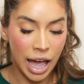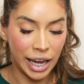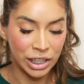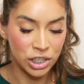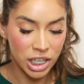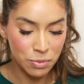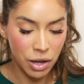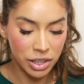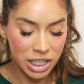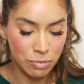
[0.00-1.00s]
I just
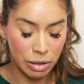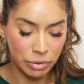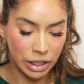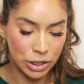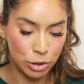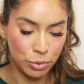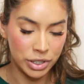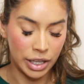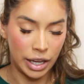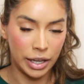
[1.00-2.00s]
bought this Maybelline
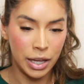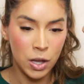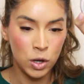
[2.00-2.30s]
Superstay